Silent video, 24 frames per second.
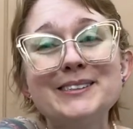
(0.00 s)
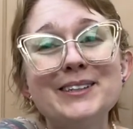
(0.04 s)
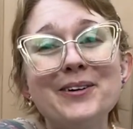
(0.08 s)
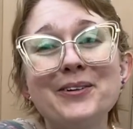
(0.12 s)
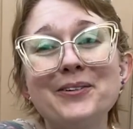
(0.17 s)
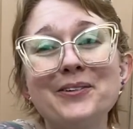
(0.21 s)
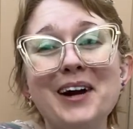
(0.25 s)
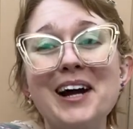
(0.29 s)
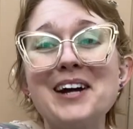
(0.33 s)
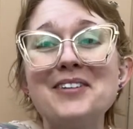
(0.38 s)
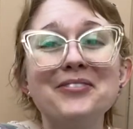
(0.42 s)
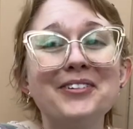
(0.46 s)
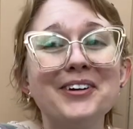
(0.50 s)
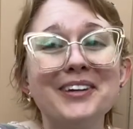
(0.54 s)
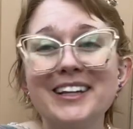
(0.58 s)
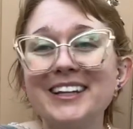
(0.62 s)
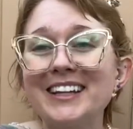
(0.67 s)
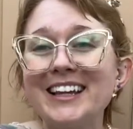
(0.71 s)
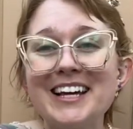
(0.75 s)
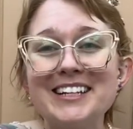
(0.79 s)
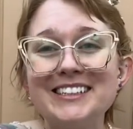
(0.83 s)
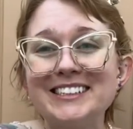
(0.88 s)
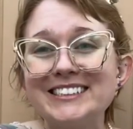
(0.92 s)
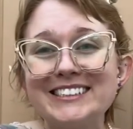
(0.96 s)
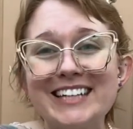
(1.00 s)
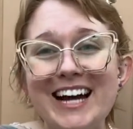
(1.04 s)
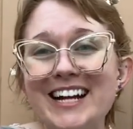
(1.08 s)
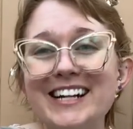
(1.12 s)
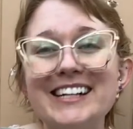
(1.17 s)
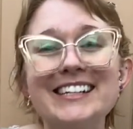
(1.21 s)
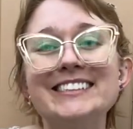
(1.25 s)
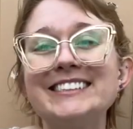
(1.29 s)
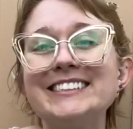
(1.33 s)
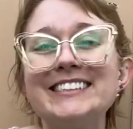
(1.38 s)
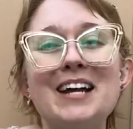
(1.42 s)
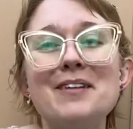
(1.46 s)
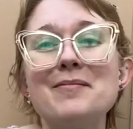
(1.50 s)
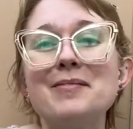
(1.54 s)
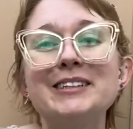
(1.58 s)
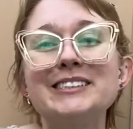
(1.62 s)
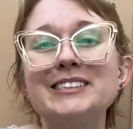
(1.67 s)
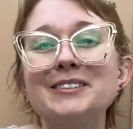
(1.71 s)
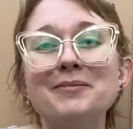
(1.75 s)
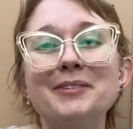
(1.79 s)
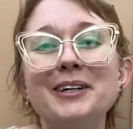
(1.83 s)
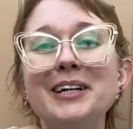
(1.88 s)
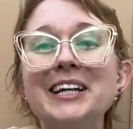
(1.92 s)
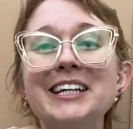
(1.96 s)
grateful that they decided to send me
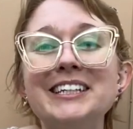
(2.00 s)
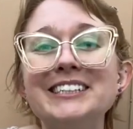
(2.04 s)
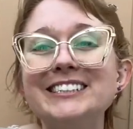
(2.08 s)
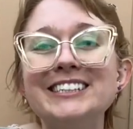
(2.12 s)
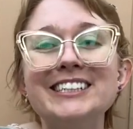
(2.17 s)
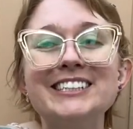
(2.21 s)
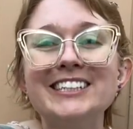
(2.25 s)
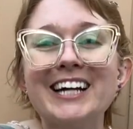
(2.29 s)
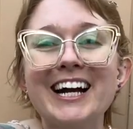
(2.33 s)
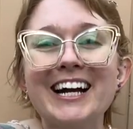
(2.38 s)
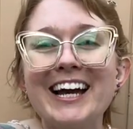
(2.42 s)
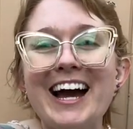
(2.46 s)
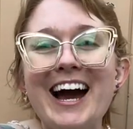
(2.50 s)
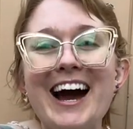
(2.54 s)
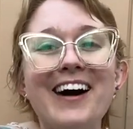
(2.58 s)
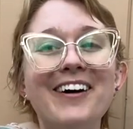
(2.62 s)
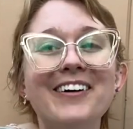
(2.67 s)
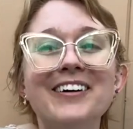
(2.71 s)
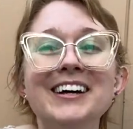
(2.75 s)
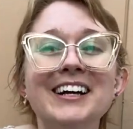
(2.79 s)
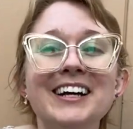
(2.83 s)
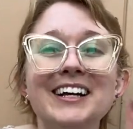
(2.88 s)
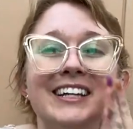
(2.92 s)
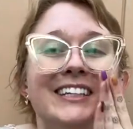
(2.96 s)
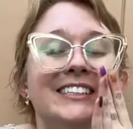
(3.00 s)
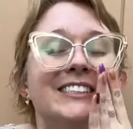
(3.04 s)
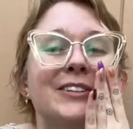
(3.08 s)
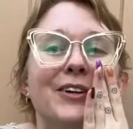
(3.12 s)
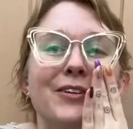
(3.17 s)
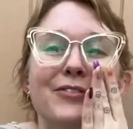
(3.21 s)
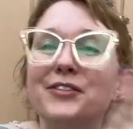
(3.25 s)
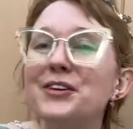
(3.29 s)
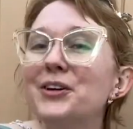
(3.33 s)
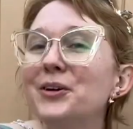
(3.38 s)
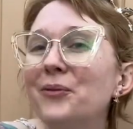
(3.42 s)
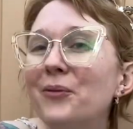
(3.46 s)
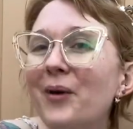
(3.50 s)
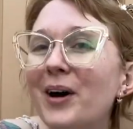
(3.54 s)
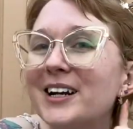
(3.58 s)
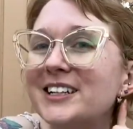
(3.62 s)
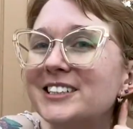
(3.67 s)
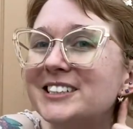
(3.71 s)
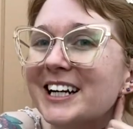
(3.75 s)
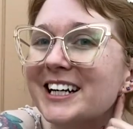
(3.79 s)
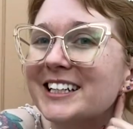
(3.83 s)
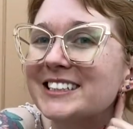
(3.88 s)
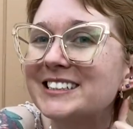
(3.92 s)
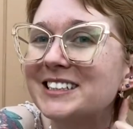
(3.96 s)
some goodies to check out. So if you want to
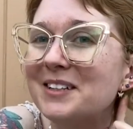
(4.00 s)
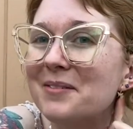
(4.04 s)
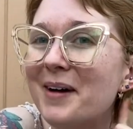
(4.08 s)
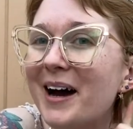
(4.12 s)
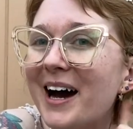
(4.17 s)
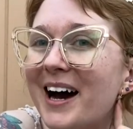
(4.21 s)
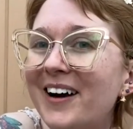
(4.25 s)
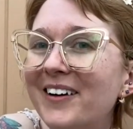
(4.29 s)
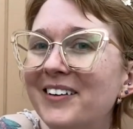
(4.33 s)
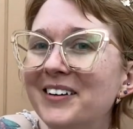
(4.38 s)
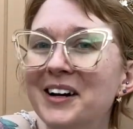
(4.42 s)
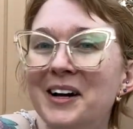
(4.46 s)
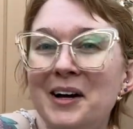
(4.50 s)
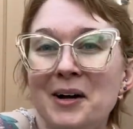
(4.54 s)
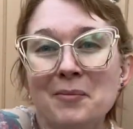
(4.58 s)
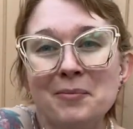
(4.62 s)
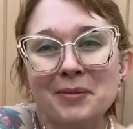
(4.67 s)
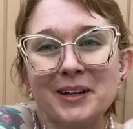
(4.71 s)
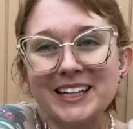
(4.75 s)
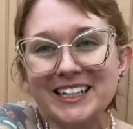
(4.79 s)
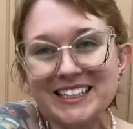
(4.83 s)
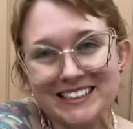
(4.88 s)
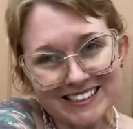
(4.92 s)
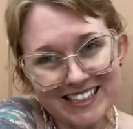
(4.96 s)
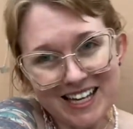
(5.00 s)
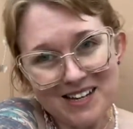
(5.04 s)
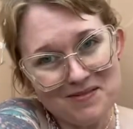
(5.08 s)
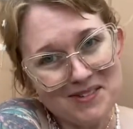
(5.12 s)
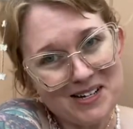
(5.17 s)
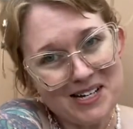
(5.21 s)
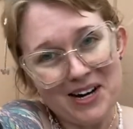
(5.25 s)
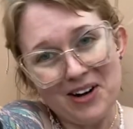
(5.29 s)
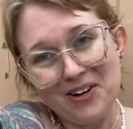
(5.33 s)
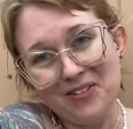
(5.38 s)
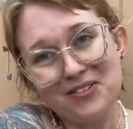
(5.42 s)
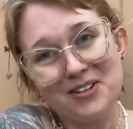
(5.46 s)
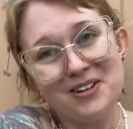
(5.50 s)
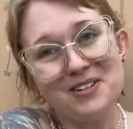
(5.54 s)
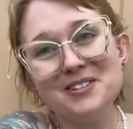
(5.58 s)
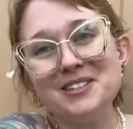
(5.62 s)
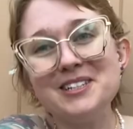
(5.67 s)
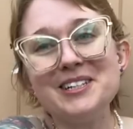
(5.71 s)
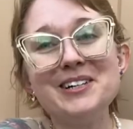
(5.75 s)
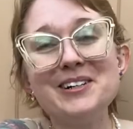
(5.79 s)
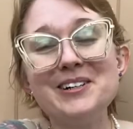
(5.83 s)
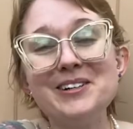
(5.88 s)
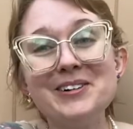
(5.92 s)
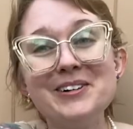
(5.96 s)
check some out, please let me know if you
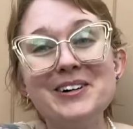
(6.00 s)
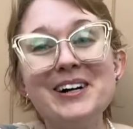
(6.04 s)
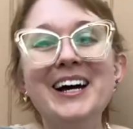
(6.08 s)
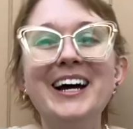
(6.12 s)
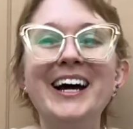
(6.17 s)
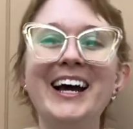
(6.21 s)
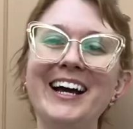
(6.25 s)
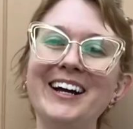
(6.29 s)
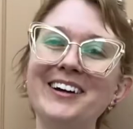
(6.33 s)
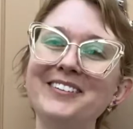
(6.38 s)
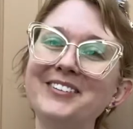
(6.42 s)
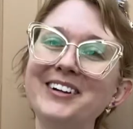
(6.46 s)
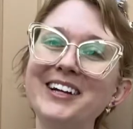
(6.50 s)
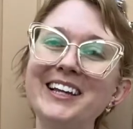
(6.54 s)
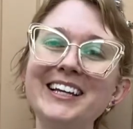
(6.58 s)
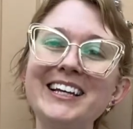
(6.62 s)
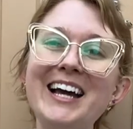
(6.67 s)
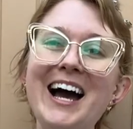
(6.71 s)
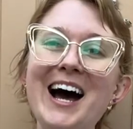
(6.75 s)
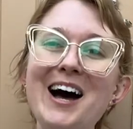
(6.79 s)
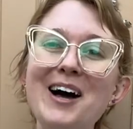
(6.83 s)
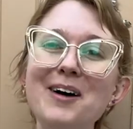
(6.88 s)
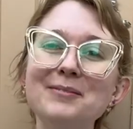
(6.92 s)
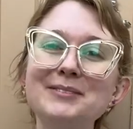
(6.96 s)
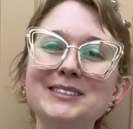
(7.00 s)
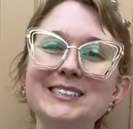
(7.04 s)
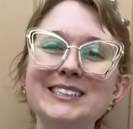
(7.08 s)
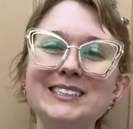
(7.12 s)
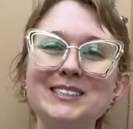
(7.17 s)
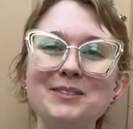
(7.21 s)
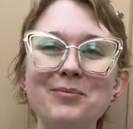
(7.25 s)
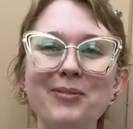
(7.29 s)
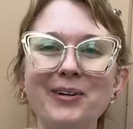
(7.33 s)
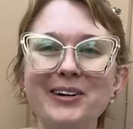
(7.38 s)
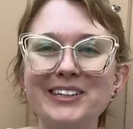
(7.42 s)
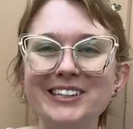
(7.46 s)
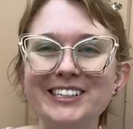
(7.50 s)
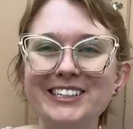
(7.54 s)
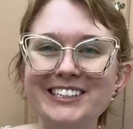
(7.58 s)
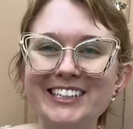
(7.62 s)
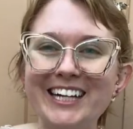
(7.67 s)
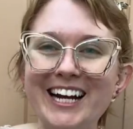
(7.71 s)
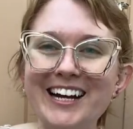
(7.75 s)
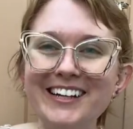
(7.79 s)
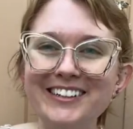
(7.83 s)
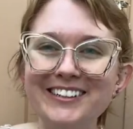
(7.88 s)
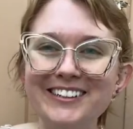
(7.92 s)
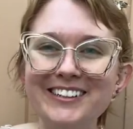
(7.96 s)
do. It really helps to support the
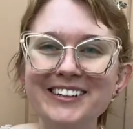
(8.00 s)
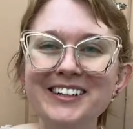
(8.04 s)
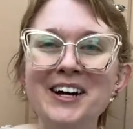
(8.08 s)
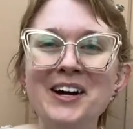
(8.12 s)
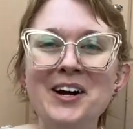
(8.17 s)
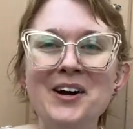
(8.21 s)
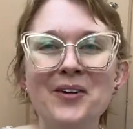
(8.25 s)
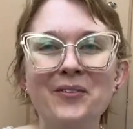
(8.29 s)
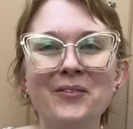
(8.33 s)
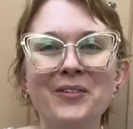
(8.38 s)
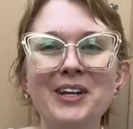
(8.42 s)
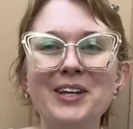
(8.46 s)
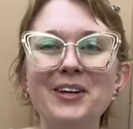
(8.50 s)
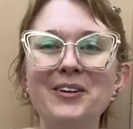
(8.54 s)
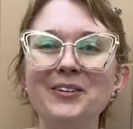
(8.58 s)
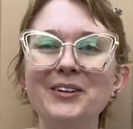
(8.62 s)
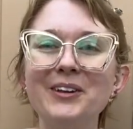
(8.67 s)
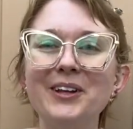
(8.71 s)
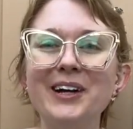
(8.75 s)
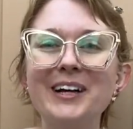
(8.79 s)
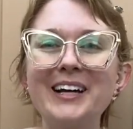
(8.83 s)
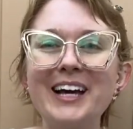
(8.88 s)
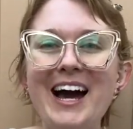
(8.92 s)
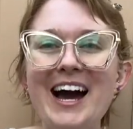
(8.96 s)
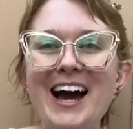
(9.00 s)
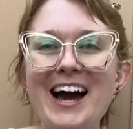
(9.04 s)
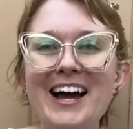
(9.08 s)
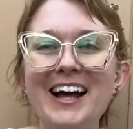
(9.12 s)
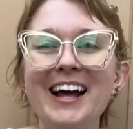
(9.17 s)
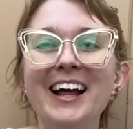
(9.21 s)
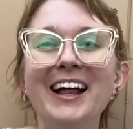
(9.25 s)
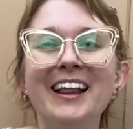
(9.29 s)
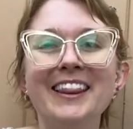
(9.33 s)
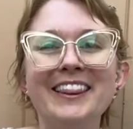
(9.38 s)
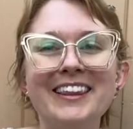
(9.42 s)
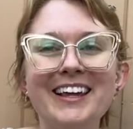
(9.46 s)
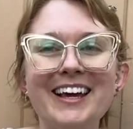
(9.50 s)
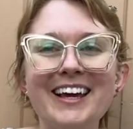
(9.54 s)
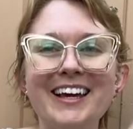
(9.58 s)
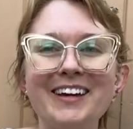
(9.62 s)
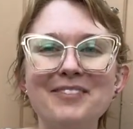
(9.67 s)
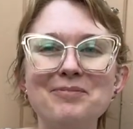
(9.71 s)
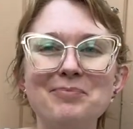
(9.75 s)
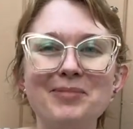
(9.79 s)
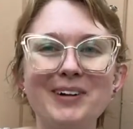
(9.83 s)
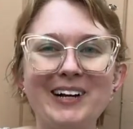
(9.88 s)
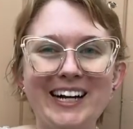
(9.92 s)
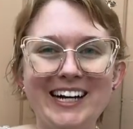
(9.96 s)
channel when you look at the
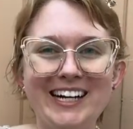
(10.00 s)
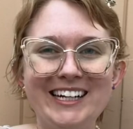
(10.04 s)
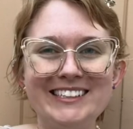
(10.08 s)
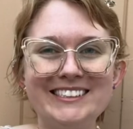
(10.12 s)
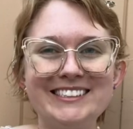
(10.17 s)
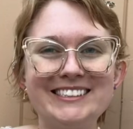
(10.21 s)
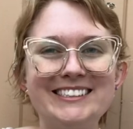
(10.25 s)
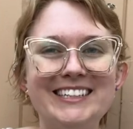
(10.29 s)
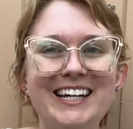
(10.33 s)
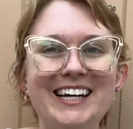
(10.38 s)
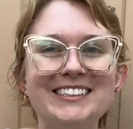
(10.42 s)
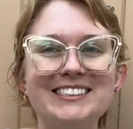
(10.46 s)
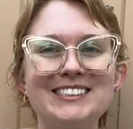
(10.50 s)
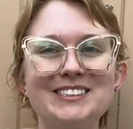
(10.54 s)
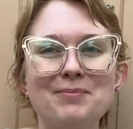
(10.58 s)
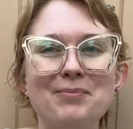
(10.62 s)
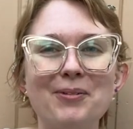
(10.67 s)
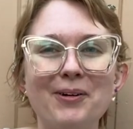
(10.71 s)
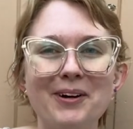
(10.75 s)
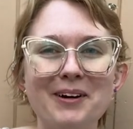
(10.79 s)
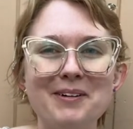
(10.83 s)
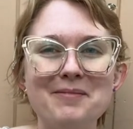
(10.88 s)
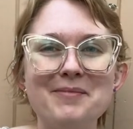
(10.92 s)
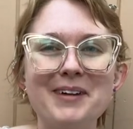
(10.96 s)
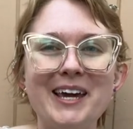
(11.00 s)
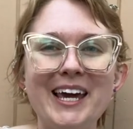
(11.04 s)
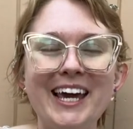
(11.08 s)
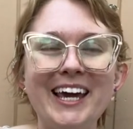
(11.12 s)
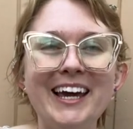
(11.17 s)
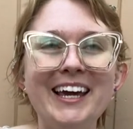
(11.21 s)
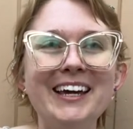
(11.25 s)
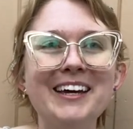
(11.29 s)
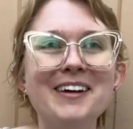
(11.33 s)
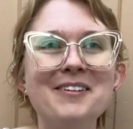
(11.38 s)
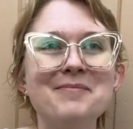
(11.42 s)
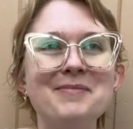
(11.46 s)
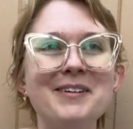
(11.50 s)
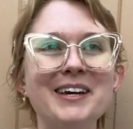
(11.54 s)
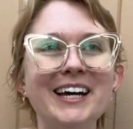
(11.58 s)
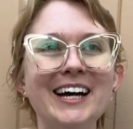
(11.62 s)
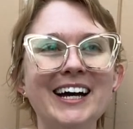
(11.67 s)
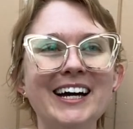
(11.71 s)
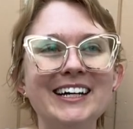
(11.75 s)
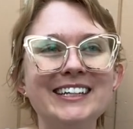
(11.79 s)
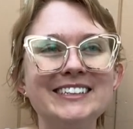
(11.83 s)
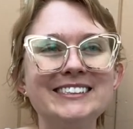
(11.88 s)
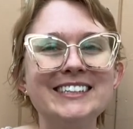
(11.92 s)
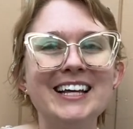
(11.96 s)
brands that support me,
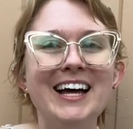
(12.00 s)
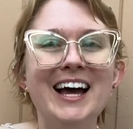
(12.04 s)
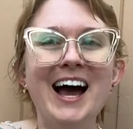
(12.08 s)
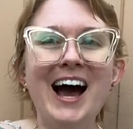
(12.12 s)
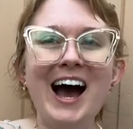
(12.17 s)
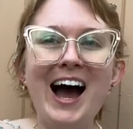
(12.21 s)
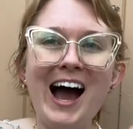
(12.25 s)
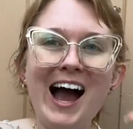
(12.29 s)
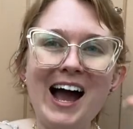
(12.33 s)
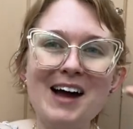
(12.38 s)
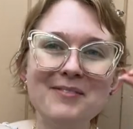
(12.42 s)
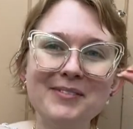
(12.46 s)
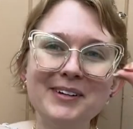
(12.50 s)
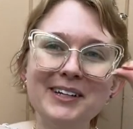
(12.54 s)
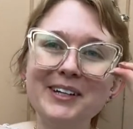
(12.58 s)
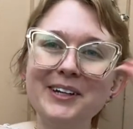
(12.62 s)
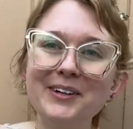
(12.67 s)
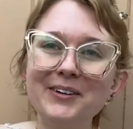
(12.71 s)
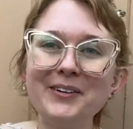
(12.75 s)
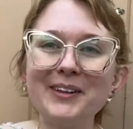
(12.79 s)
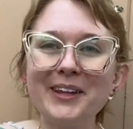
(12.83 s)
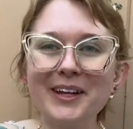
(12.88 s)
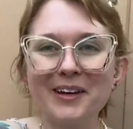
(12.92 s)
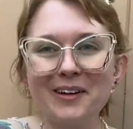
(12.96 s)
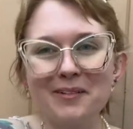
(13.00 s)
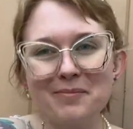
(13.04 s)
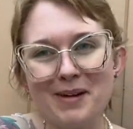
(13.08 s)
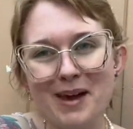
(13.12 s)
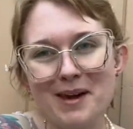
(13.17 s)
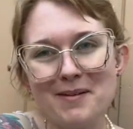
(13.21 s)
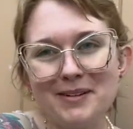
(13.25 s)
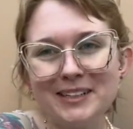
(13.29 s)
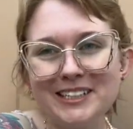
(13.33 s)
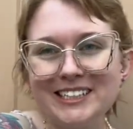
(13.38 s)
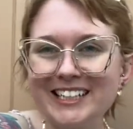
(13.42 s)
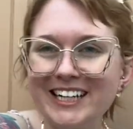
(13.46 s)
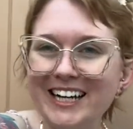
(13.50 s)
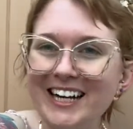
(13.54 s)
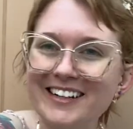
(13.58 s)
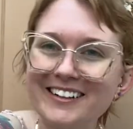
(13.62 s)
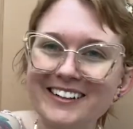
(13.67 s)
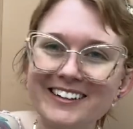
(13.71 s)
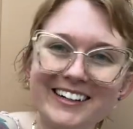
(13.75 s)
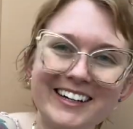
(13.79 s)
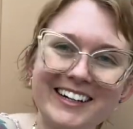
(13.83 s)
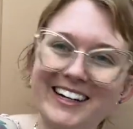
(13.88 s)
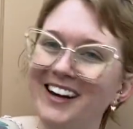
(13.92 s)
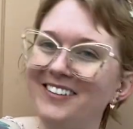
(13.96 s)
because I'm a new little baby
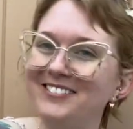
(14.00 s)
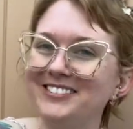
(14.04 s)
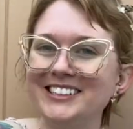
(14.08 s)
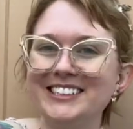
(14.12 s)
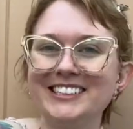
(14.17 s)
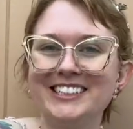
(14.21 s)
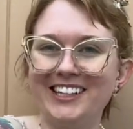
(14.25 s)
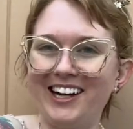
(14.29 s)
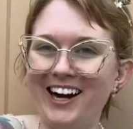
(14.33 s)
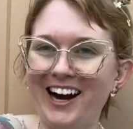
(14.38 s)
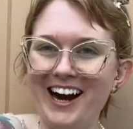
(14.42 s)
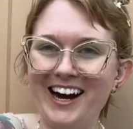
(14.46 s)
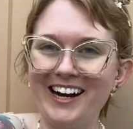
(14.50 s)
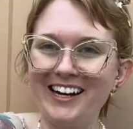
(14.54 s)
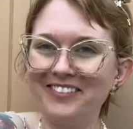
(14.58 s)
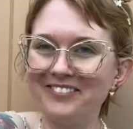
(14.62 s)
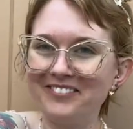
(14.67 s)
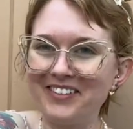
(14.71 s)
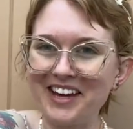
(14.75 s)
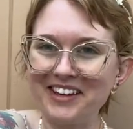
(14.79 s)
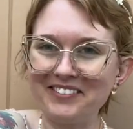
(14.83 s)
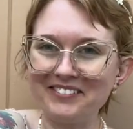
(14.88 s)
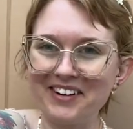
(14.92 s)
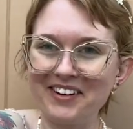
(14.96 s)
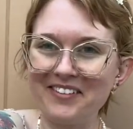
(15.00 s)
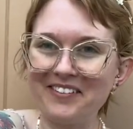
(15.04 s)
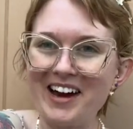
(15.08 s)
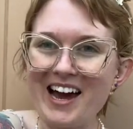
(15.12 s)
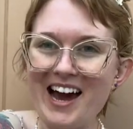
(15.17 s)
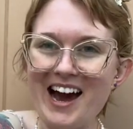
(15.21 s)
channel and I'm just trying to make my way